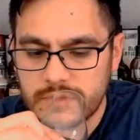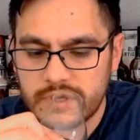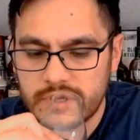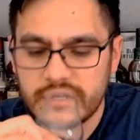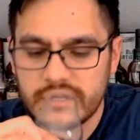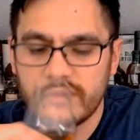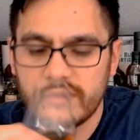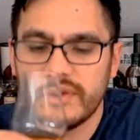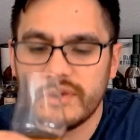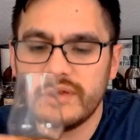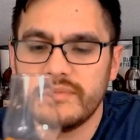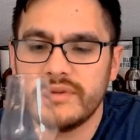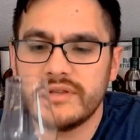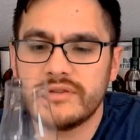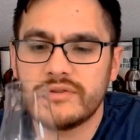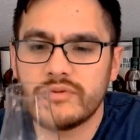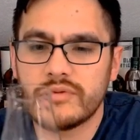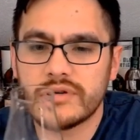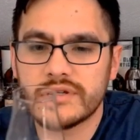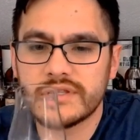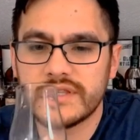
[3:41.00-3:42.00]
And yeah, maybe
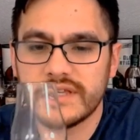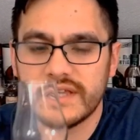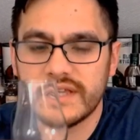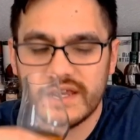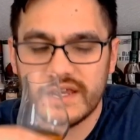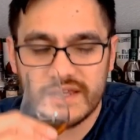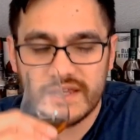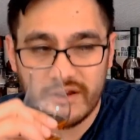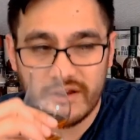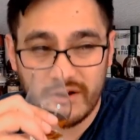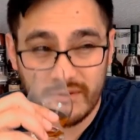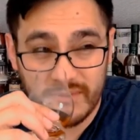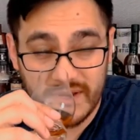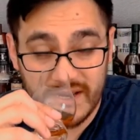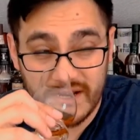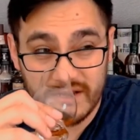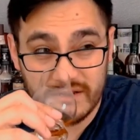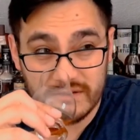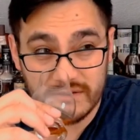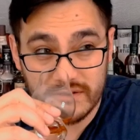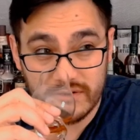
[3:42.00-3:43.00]
towards the end here, I'm
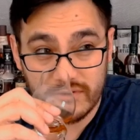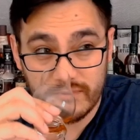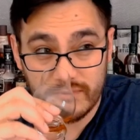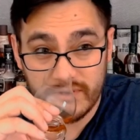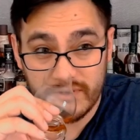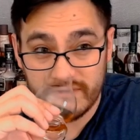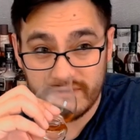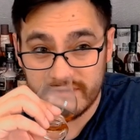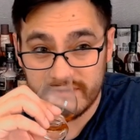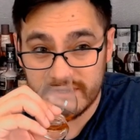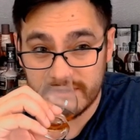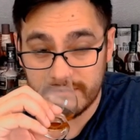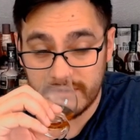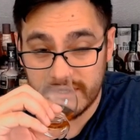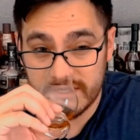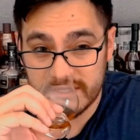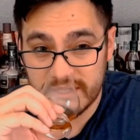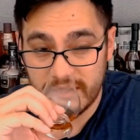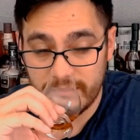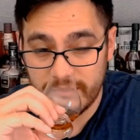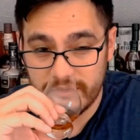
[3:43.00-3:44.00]
getting a little bit of the
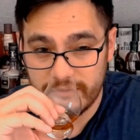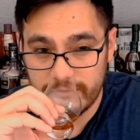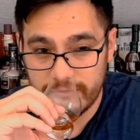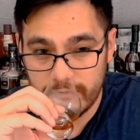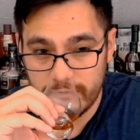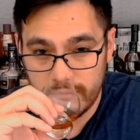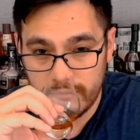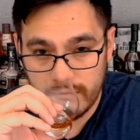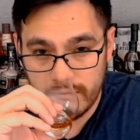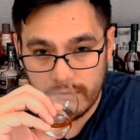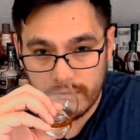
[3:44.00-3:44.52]
spice coming through,